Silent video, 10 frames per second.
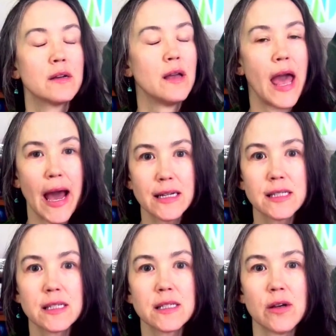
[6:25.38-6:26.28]

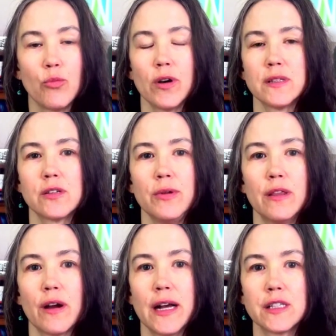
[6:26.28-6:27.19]
ask someone. So
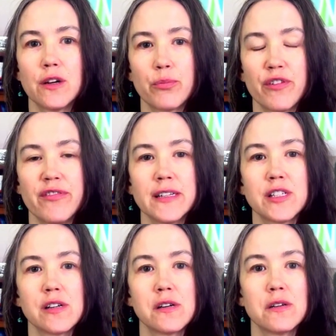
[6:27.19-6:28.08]
either ask your
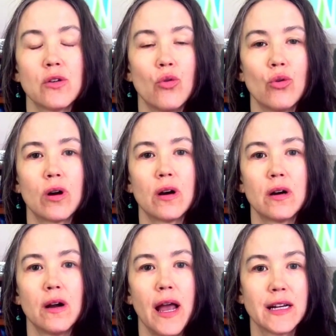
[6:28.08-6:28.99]
professor
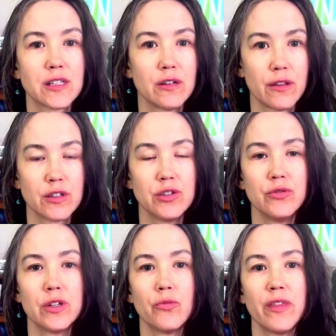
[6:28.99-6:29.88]
or ask another
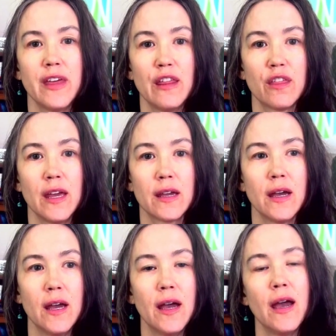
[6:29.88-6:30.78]
student what they think.
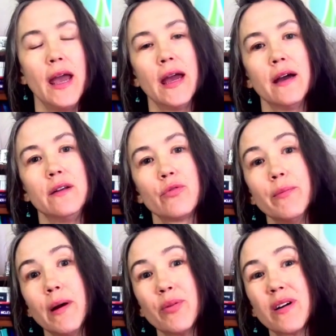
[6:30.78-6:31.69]
And
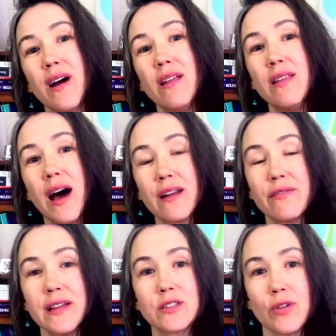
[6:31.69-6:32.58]
remember, a lot of
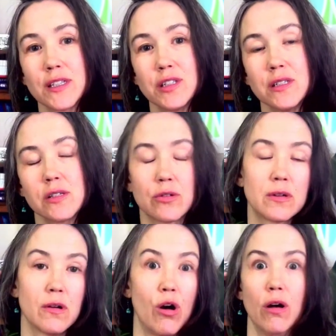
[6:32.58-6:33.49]
these questions,
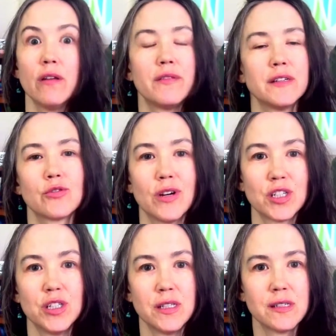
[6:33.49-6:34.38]
or all of these
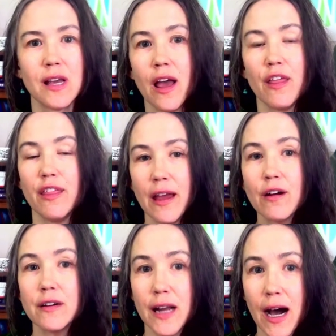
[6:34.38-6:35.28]
questions, they
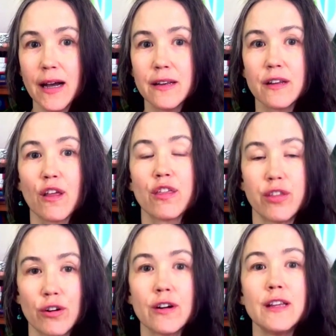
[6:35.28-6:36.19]
are not
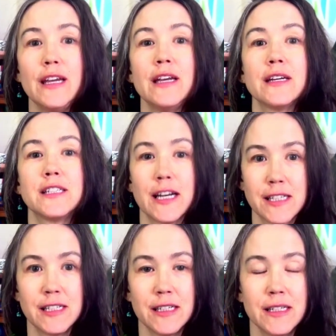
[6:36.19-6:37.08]
thoroughly
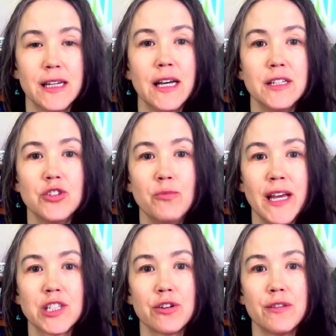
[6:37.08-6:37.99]
tested to
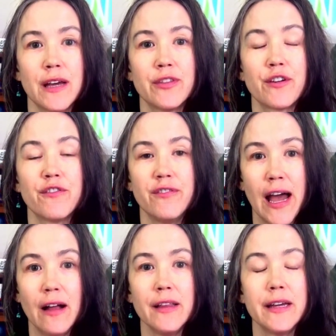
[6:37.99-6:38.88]
make sure that they're
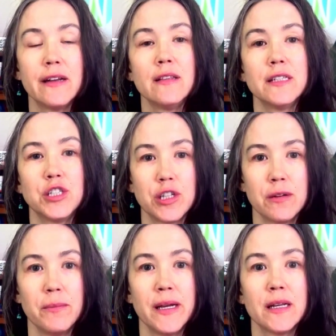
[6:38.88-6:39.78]
valid,
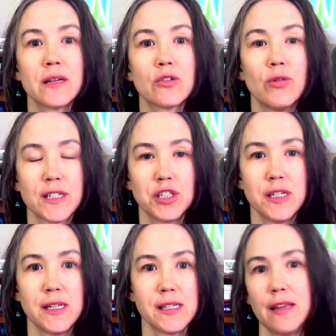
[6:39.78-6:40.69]
legitimate
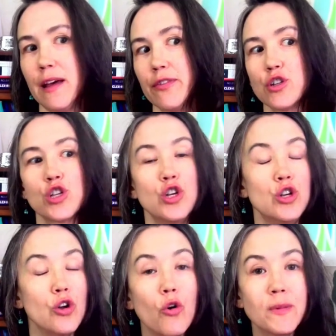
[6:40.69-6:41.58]
questions and that there's
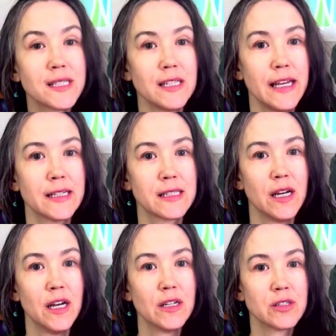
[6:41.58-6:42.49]
no mistakes.
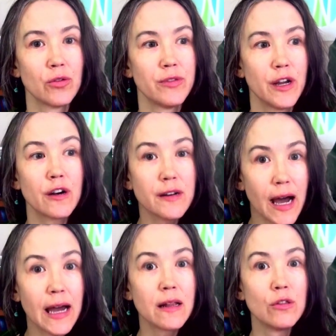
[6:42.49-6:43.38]
So they're
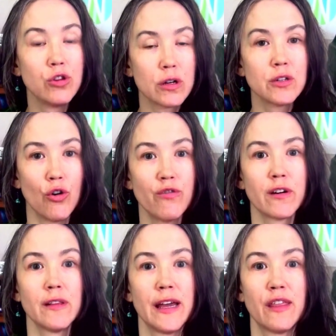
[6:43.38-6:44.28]
not looked
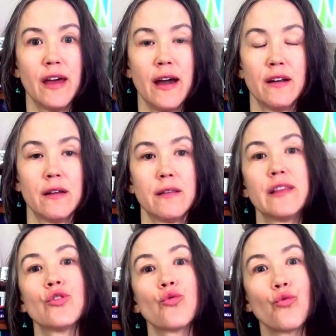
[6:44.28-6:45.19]
over like that,
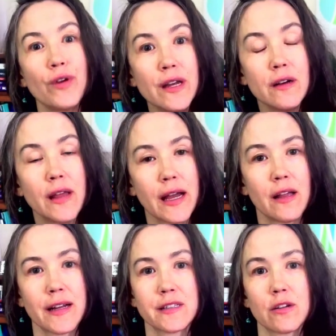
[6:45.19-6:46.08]
like the real
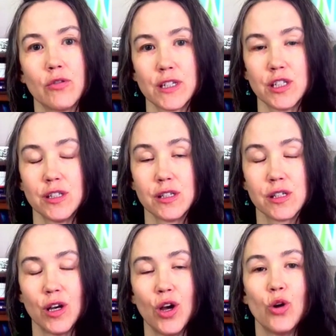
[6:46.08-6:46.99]
NCLEX questions
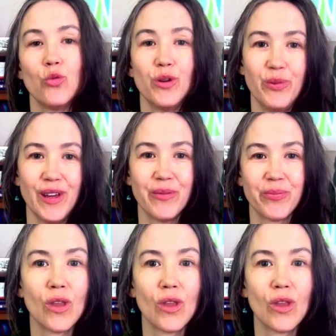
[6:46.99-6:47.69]
would be.